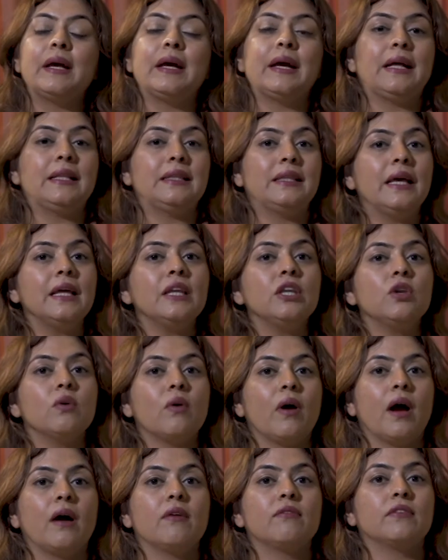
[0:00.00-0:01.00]
And then you
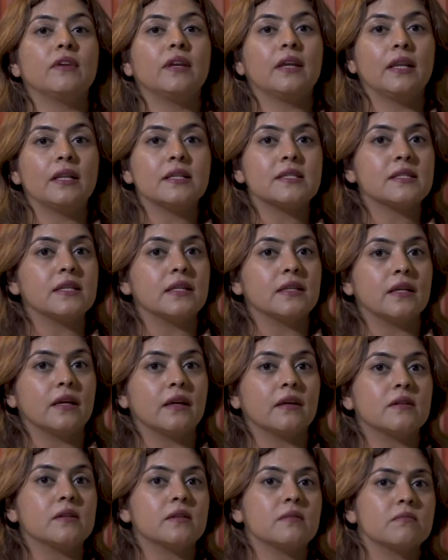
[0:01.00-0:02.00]
have
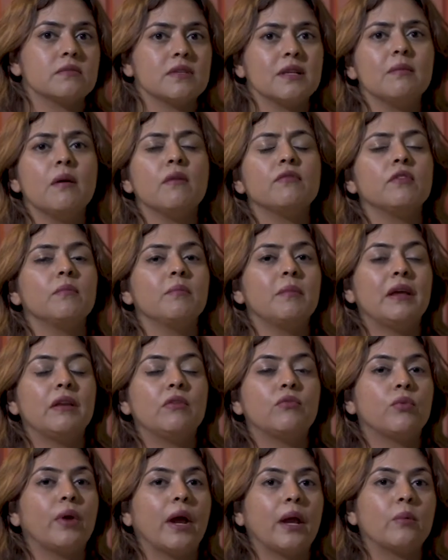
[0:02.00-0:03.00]
kinesthetic. Some of the
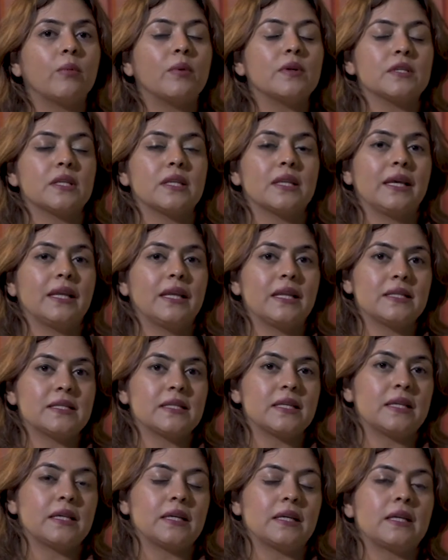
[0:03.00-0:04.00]
main drivers in
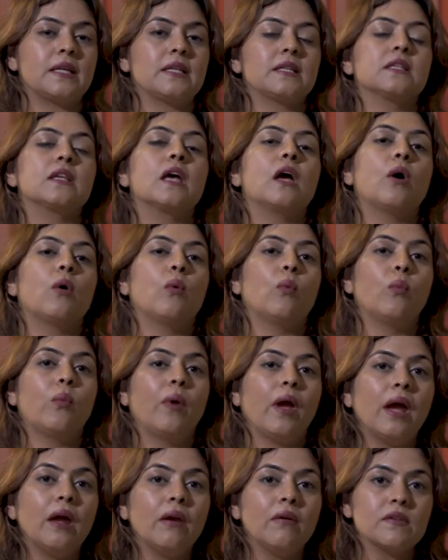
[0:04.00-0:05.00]
kinesthetic is
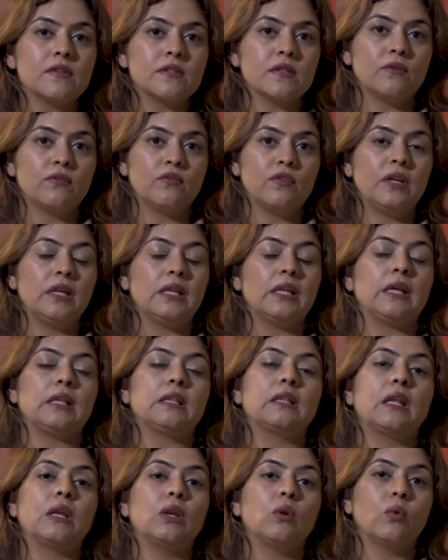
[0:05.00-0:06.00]
where is the feeling,
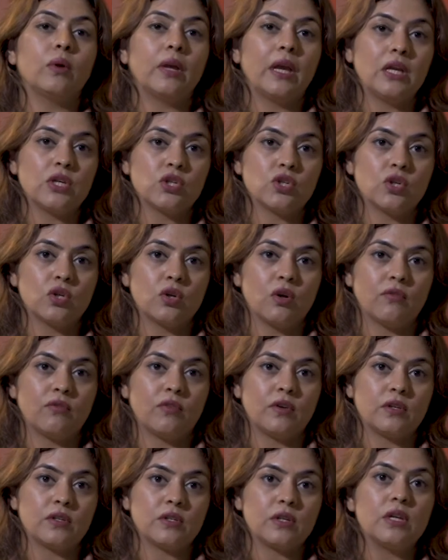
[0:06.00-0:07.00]
the location of
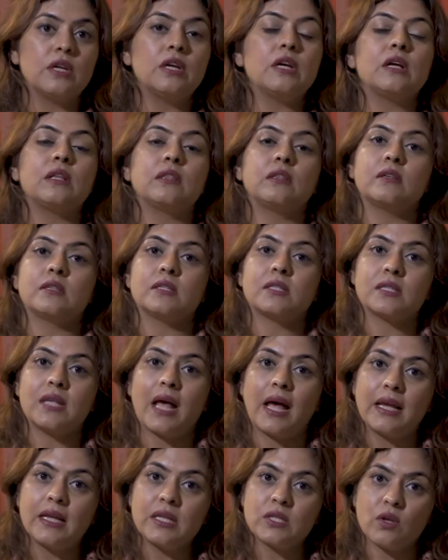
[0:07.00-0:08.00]
it, the
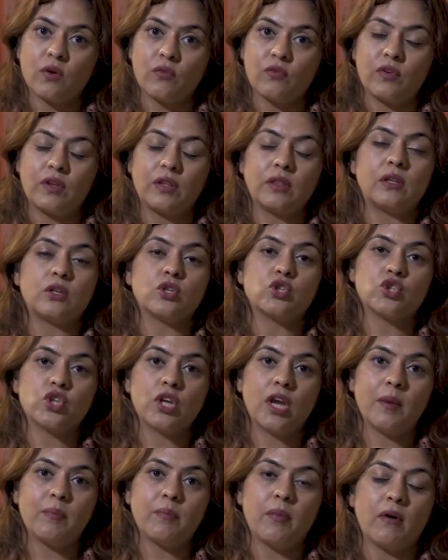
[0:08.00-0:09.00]
size of it, the
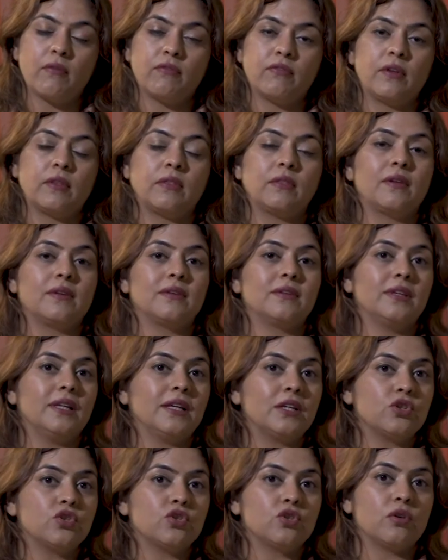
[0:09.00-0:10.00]
shape of it, the
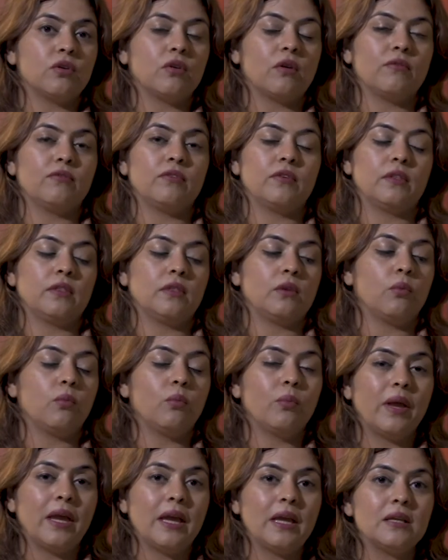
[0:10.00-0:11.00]
texture of it, the
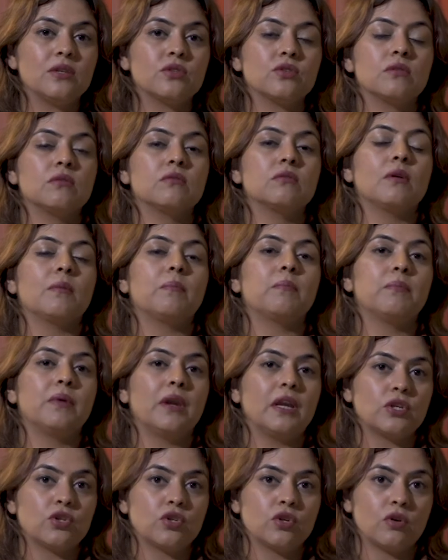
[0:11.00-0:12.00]
weight, the
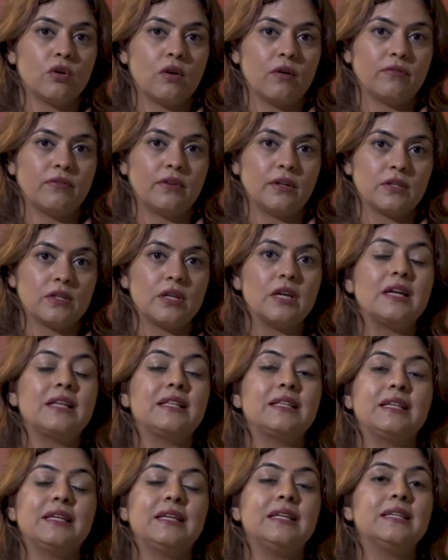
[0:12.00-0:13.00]
pressure of it,
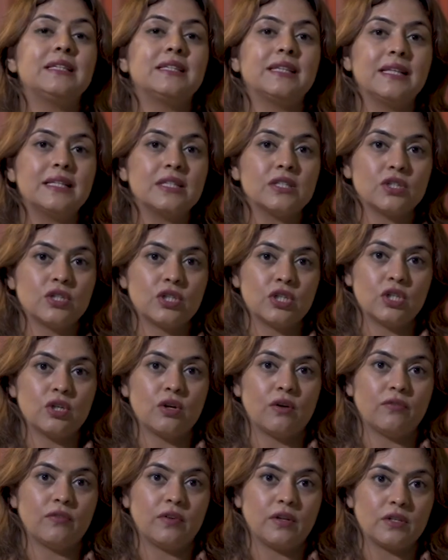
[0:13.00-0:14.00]
the intensity
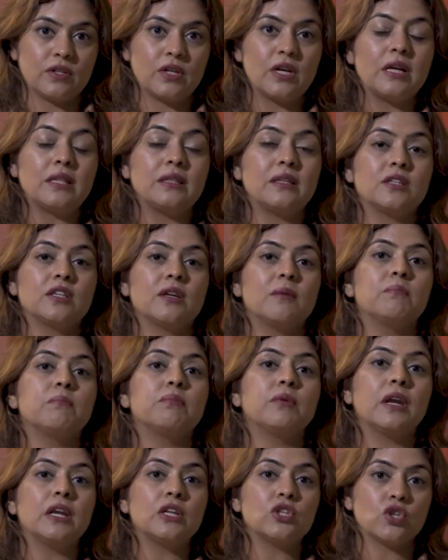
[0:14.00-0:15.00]
of it, the
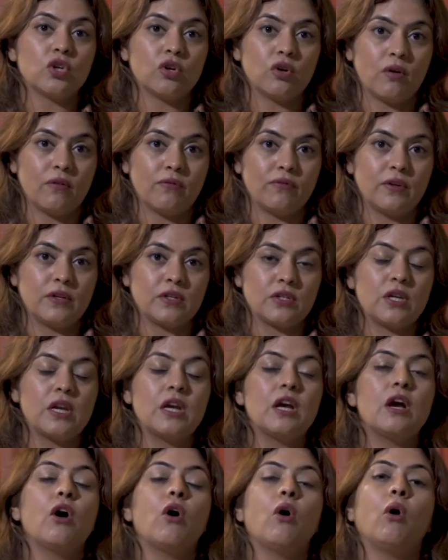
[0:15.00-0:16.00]
temperature of it,
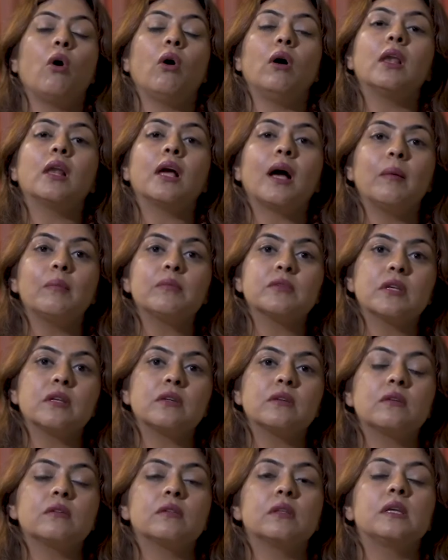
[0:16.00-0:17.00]
all comes
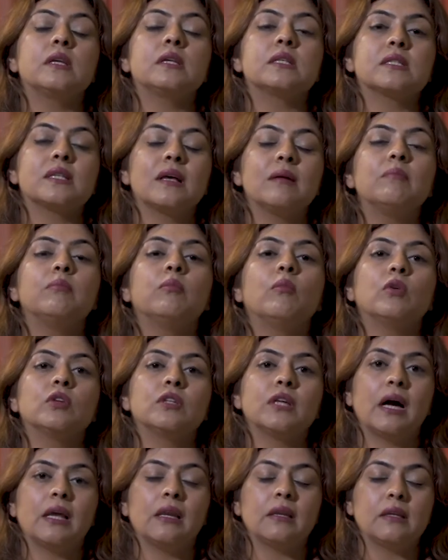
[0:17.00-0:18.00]
under the
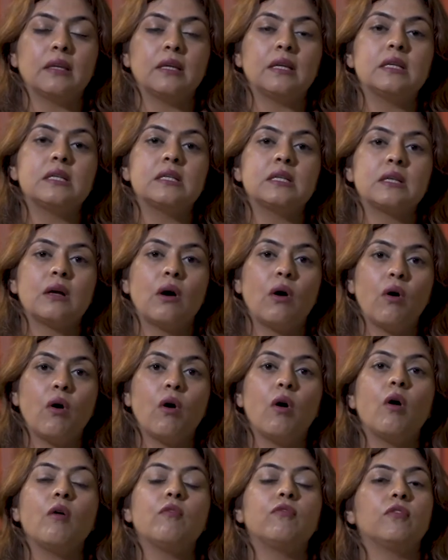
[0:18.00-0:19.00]
submodality
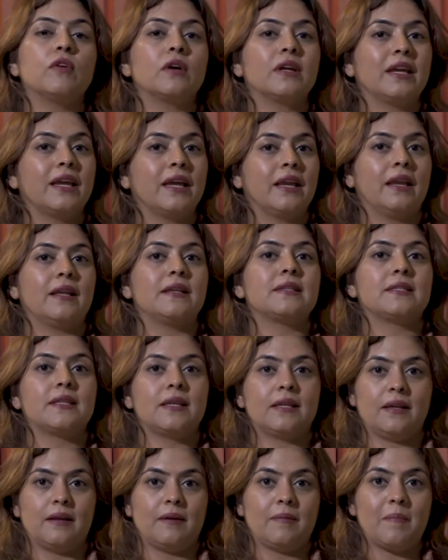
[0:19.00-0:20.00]
of
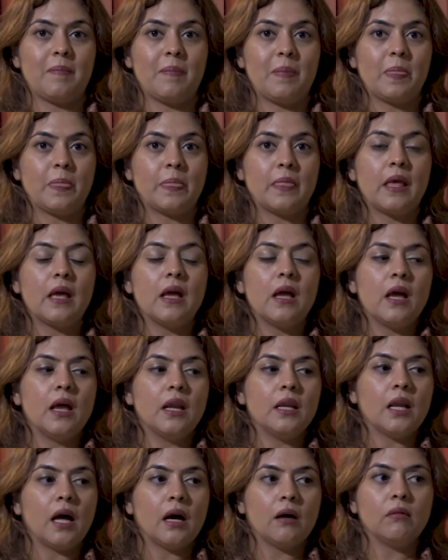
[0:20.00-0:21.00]
kinesthetic.
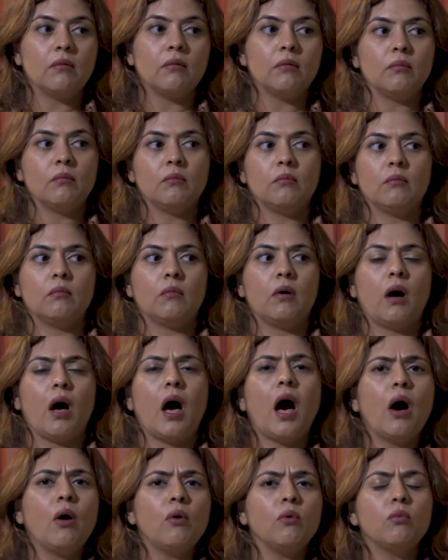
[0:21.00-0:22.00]
Now,
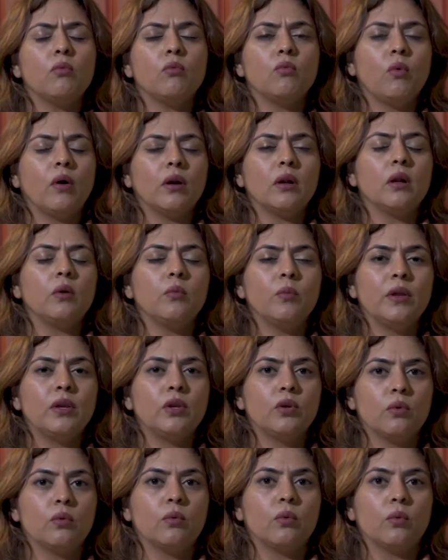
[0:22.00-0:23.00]
what did we
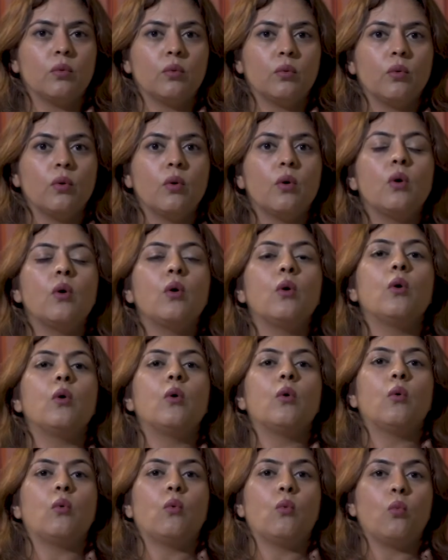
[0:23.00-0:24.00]
do?
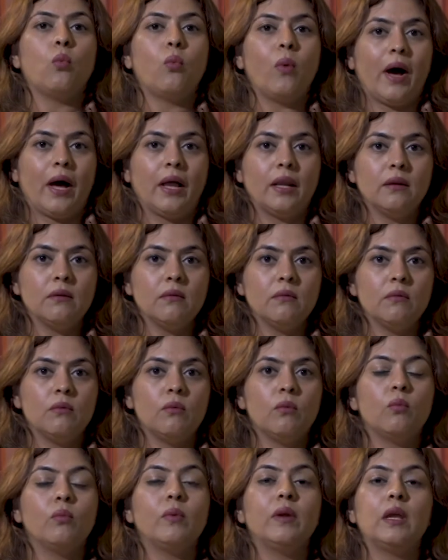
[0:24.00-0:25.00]
One,
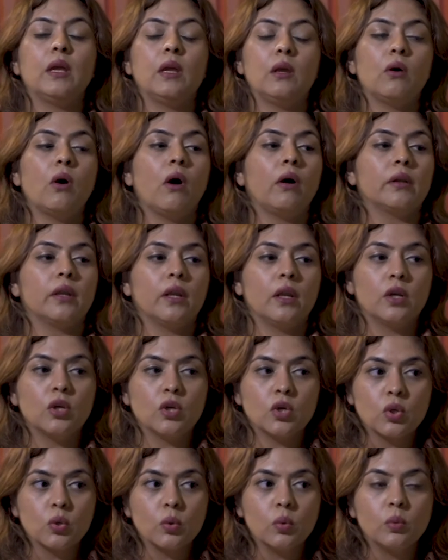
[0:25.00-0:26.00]
we got
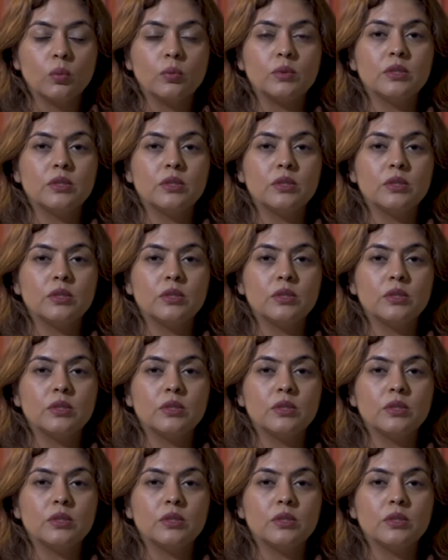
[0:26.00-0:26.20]
into